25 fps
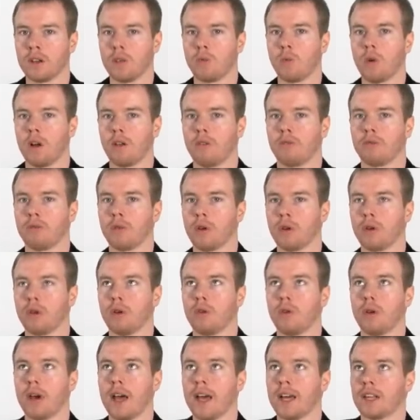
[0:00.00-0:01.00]
while
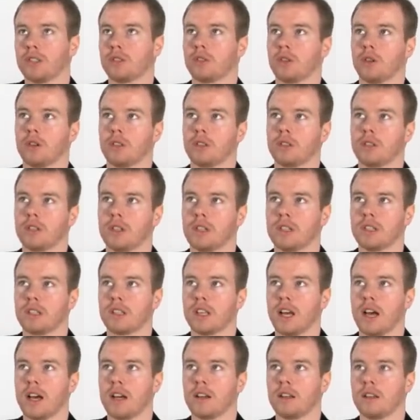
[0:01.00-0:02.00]
Frodo hangs on to the
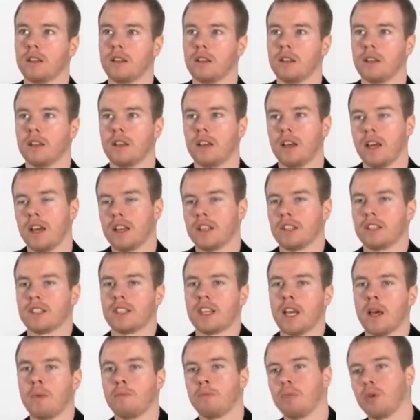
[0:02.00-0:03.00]
side. And
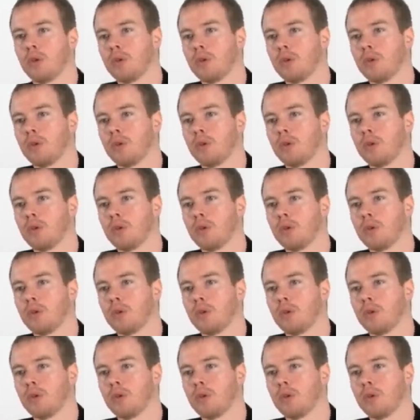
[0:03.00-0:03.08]
Sam